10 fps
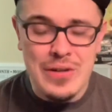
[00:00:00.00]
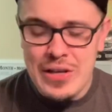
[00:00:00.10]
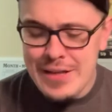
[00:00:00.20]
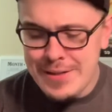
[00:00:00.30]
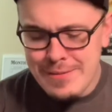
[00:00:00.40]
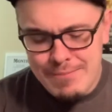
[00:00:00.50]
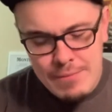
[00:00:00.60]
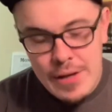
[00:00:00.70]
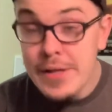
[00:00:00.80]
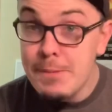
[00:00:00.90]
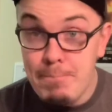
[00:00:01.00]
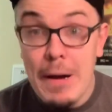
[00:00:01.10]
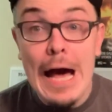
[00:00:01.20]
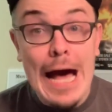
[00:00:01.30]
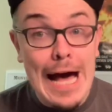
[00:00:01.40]
It's it's
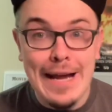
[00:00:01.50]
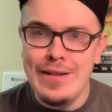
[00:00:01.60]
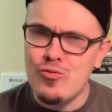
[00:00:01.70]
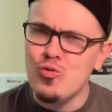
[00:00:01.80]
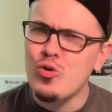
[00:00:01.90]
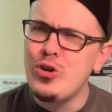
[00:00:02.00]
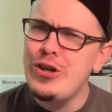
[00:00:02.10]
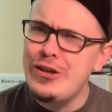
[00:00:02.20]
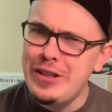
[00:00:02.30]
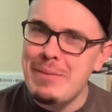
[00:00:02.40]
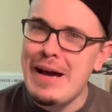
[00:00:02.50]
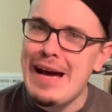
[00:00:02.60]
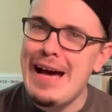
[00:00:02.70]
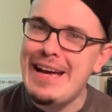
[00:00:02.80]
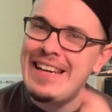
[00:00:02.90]
bad. It's really
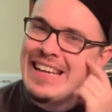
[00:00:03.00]
bad.